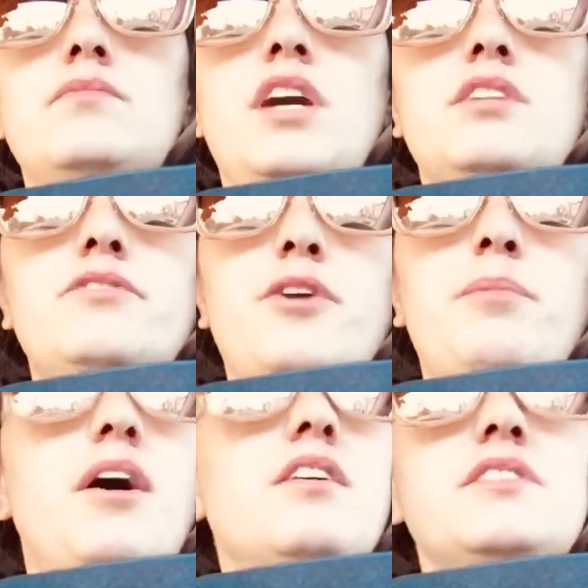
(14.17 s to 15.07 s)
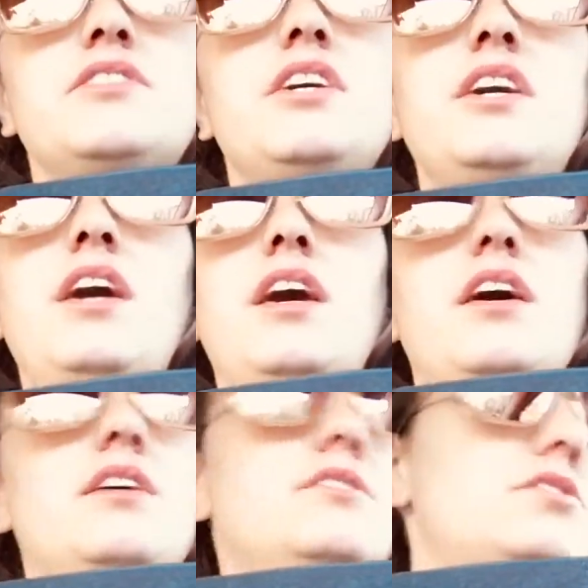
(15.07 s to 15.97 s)
Hands-free policy
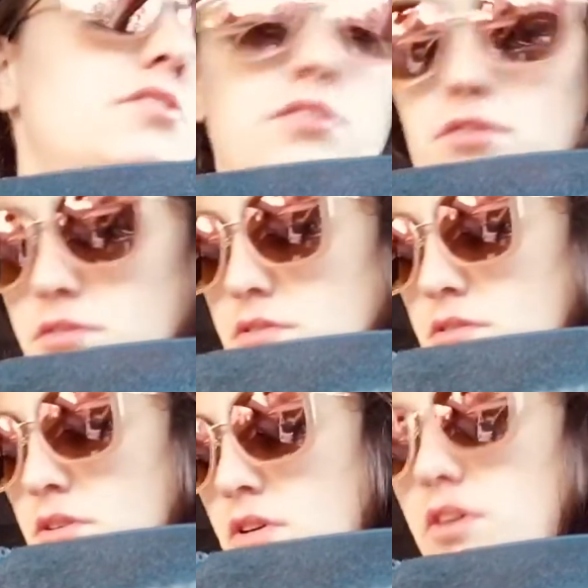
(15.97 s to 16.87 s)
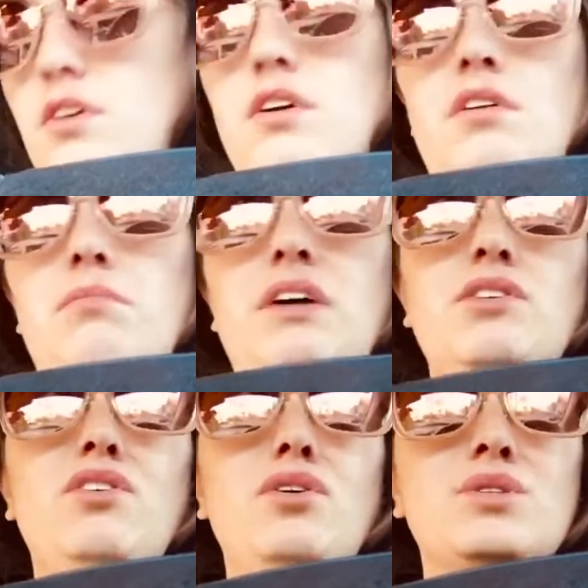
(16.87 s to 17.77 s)
and my
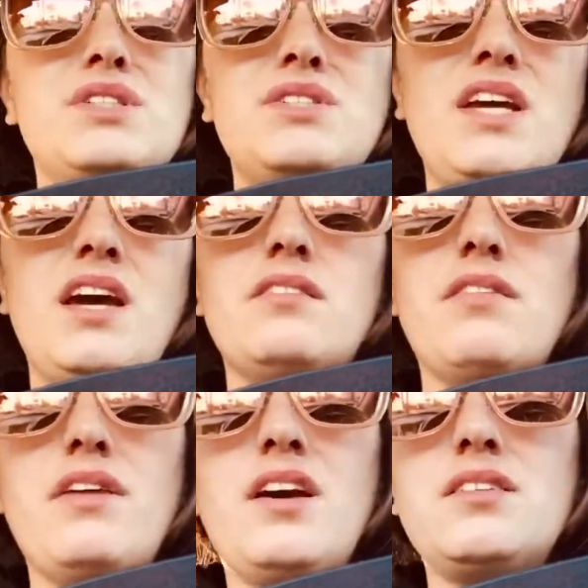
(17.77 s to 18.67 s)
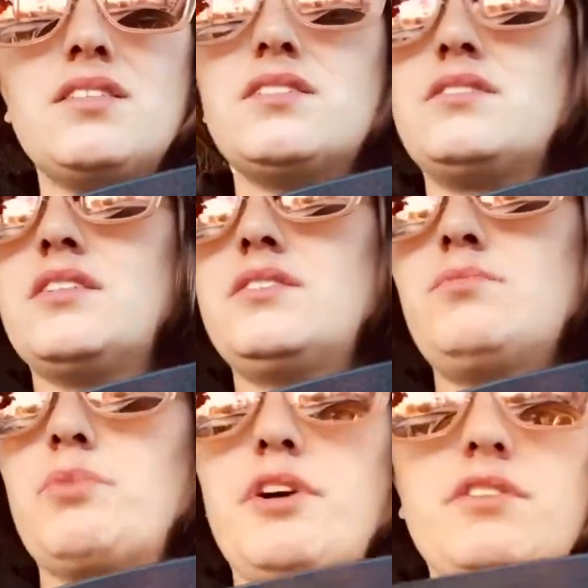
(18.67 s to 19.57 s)
little stand thing just
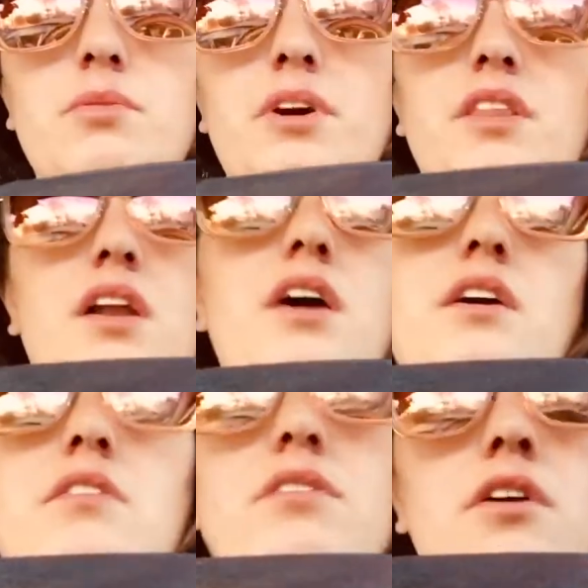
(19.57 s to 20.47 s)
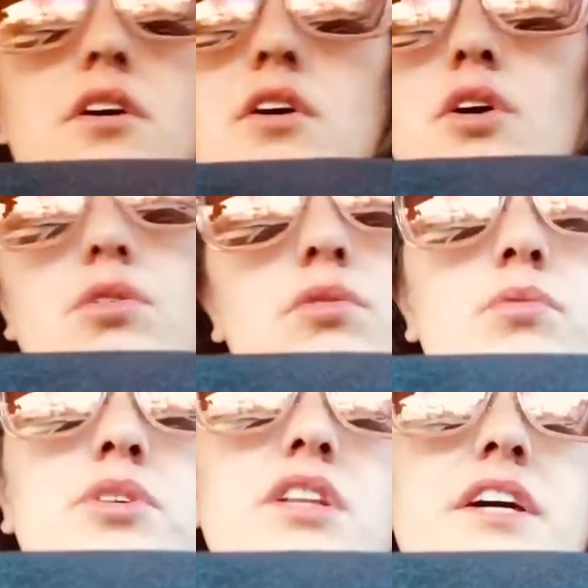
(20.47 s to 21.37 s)
doesn't work the way that I
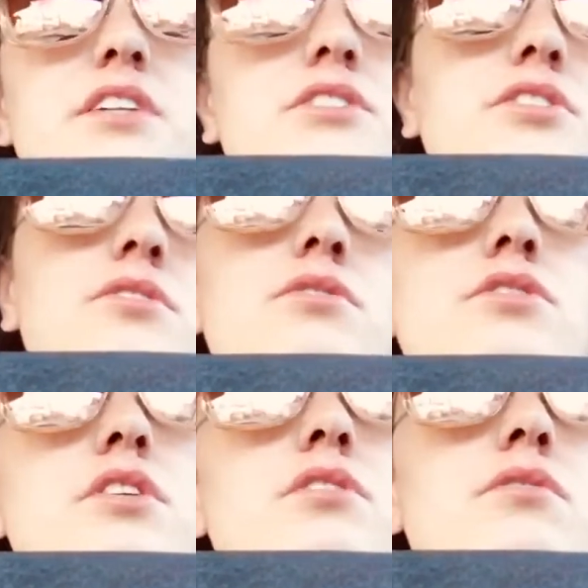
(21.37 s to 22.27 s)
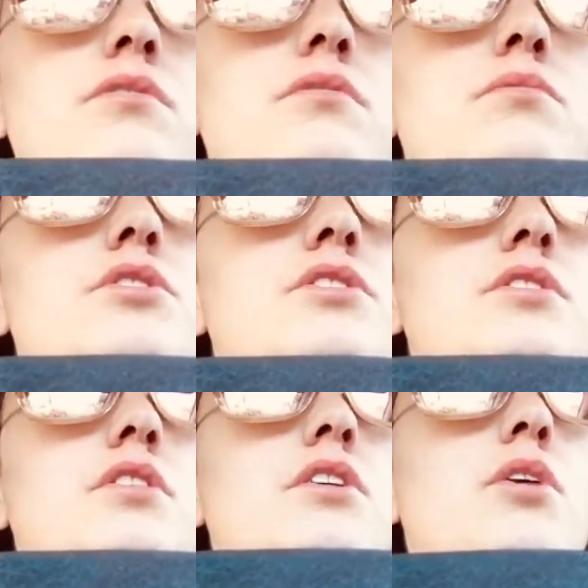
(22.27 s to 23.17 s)
would like it to, so we're just
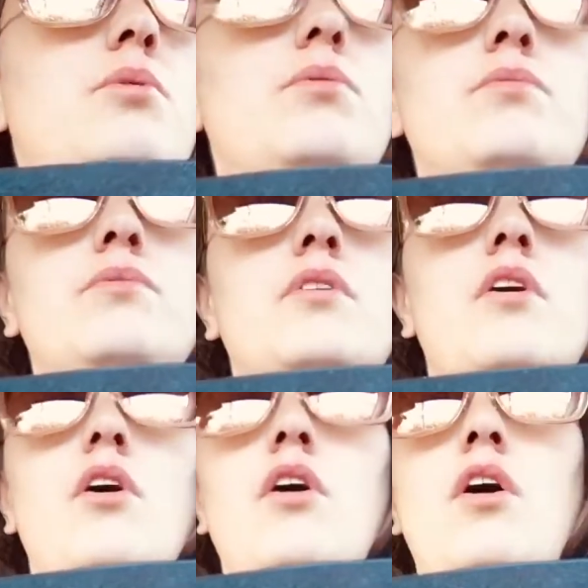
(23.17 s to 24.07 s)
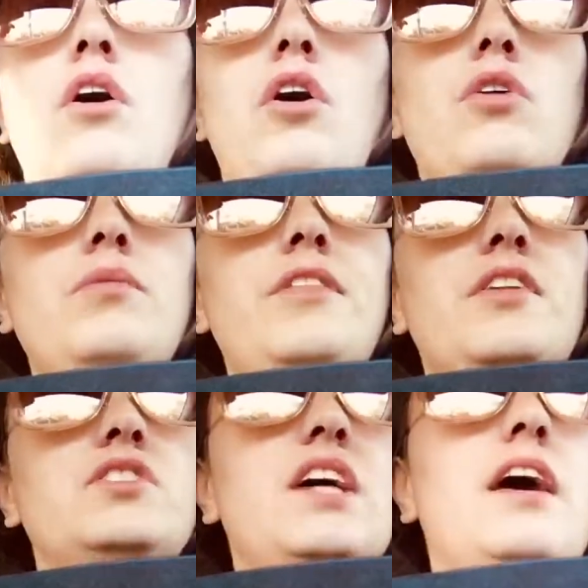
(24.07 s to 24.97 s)
gonna go with
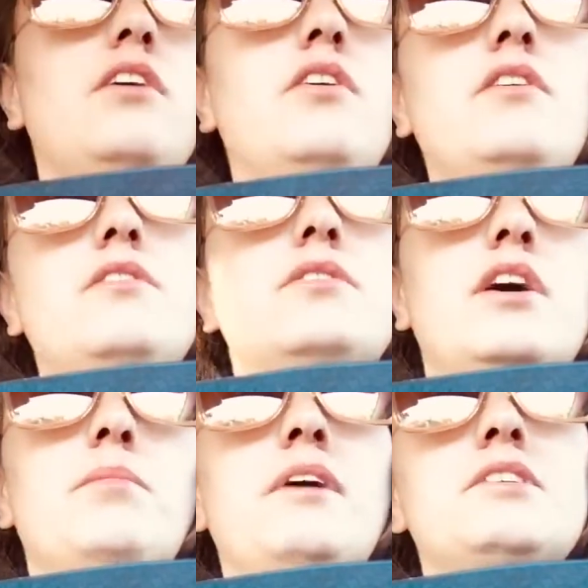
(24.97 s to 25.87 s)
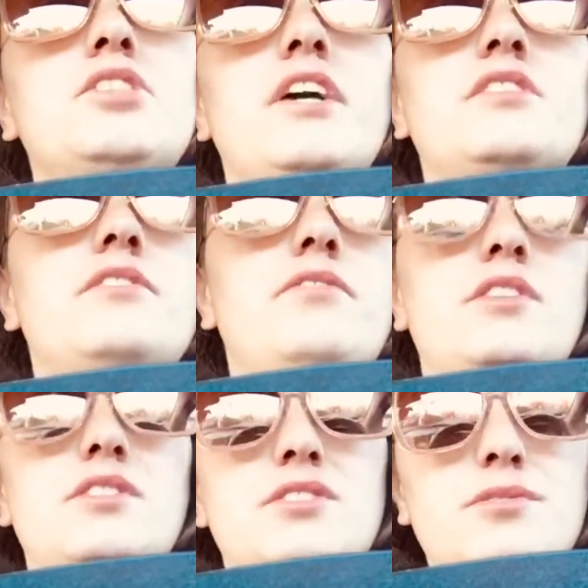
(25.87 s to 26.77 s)
this angle. I apologize if
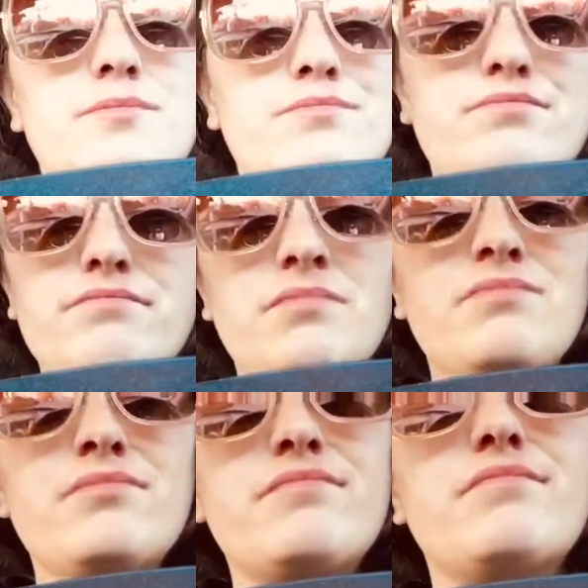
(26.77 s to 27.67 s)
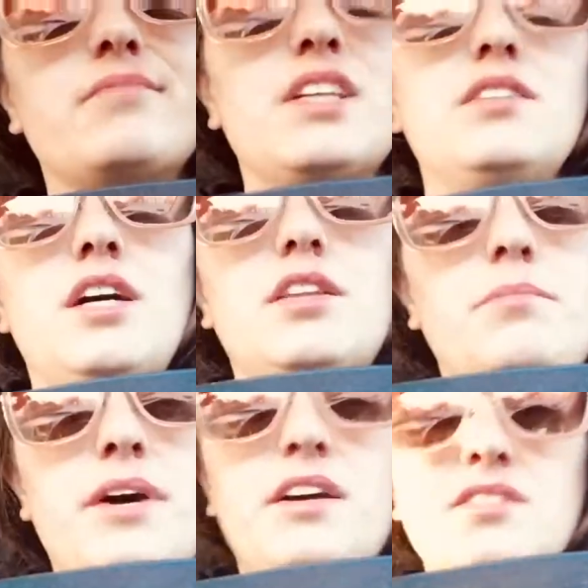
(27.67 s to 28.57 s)
it's not
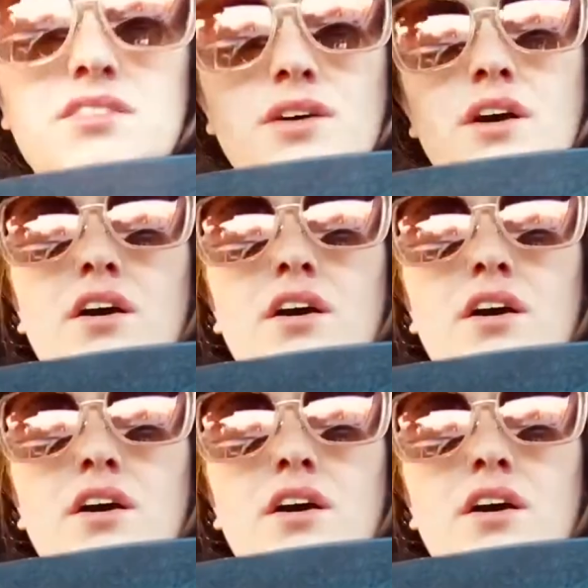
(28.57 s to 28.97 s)
the best.